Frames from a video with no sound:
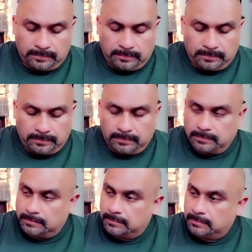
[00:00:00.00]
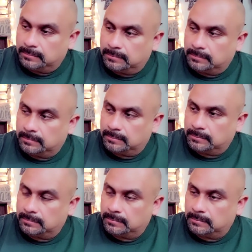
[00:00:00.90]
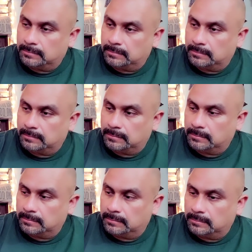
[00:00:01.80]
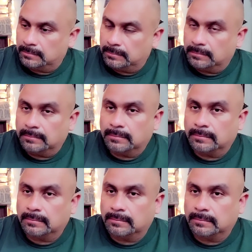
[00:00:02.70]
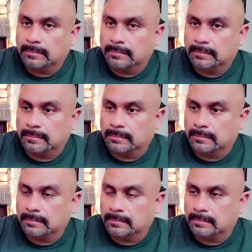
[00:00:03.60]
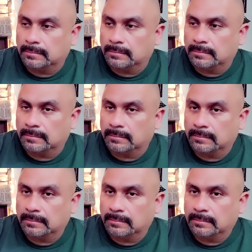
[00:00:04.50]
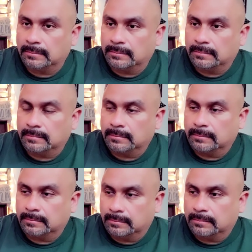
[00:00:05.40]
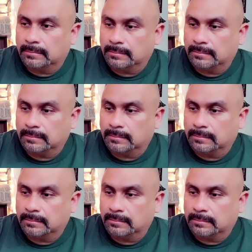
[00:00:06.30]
(not speaking)